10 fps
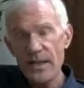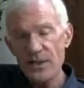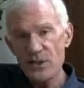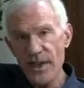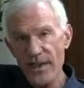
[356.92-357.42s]

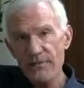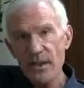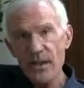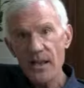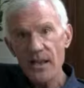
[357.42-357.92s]
is
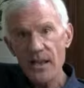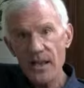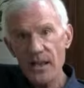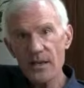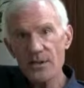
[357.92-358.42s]
that
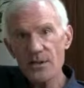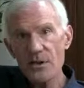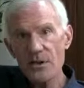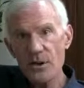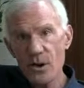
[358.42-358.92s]
he
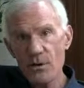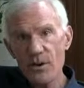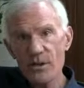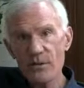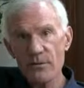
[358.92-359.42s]
is
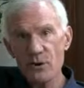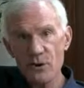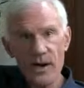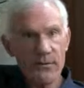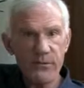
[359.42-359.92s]
going to
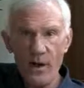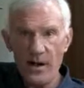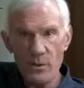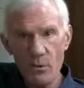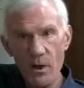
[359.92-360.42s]
try to
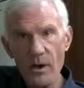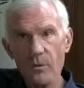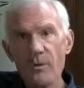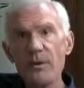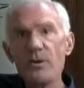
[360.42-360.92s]
find a way
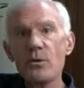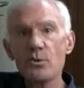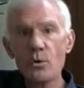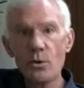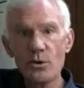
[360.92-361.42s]
within the
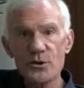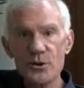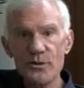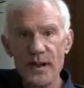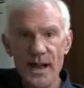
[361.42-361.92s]

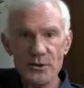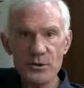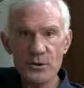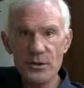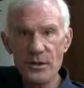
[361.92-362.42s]
rules of the
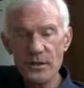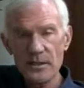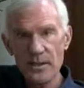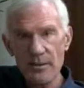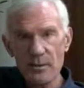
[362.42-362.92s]
National
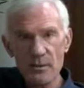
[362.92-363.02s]
Labor